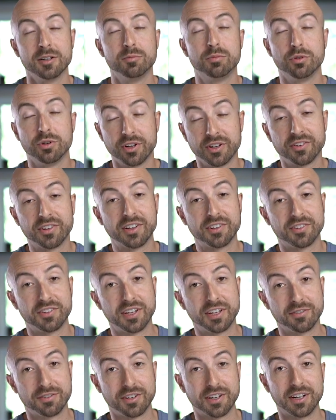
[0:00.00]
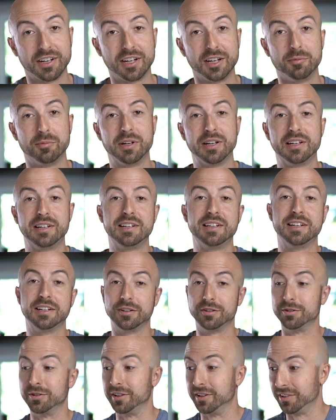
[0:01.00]
Boy, does that save time
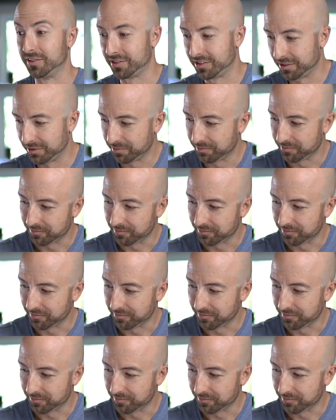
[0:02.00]
and annoyance.